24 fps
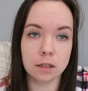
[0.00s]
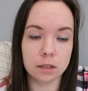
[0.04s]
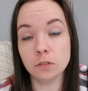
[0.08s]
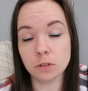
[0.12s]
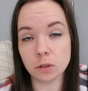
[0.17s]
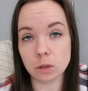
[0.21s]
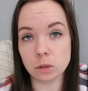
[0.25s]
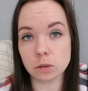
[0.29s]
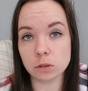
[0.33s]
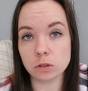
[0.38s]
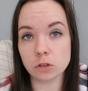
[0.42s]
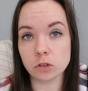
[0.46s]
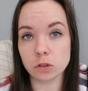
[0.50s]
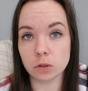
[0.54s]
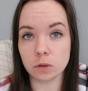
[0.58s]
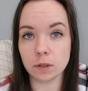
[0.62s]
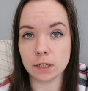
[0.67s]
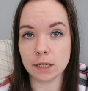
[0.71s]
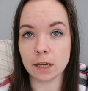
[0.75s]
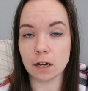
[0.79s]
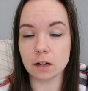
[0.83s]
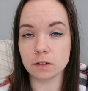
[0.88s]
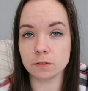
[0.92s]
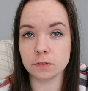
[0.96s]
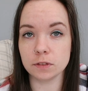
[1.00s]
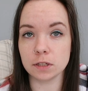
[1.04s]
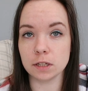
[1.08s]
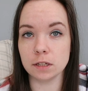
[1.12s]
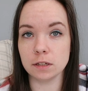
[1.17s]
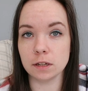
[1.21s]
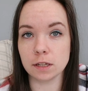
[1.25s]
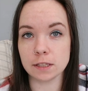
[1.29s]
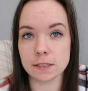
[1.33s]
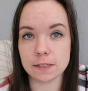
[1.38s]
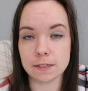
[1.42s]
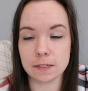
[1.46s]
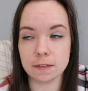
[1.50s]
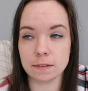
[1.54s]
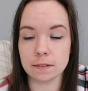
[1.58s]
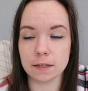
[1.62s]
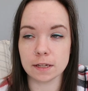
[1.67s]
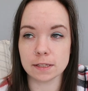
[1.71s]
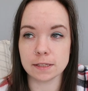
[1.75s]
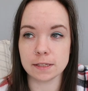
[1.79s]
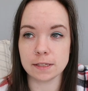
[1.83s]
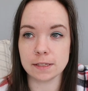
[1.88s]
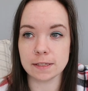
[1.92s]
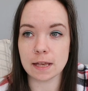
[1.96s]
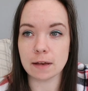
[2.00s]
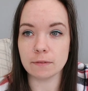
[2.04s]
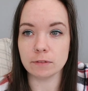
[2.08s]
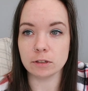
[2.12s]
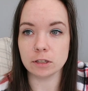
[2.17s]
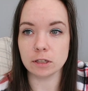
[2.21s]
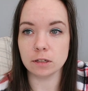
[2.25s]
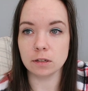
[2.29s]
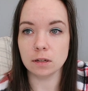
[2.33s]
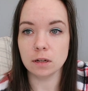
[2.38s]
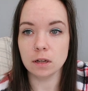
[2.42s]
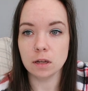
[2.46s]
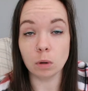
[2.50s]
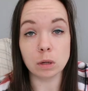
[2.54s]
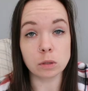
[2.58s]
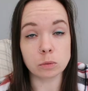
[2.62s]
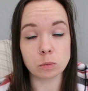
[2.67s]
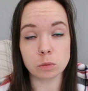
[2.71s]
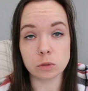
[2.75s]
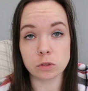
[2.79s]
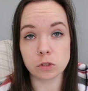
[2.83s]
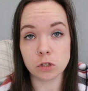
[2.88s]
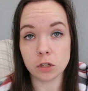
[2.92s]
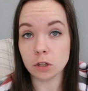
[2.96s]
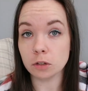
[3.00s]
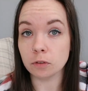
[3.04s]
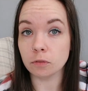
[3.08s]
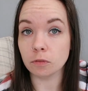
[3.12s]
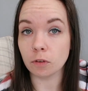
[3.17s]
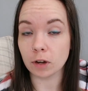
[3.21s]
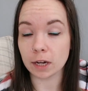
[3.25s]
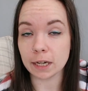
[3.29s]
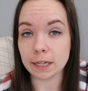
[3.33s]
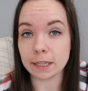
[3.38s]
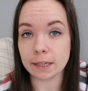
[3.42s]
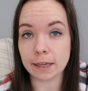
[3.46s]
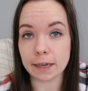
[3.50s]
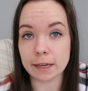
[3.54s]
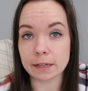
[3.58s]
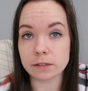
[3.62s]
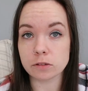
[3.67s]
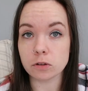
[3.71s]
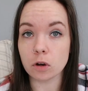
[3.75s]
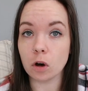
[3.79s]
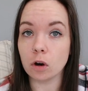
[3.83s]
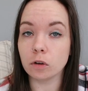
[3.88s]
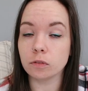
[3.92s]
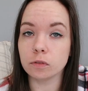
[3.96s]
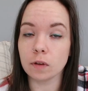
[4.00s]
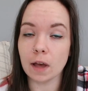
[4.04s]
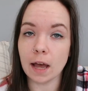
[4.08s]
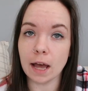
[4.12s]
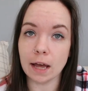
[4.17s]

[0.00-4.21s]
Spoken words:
Of course, shortly after 1937, World War II really kicked off,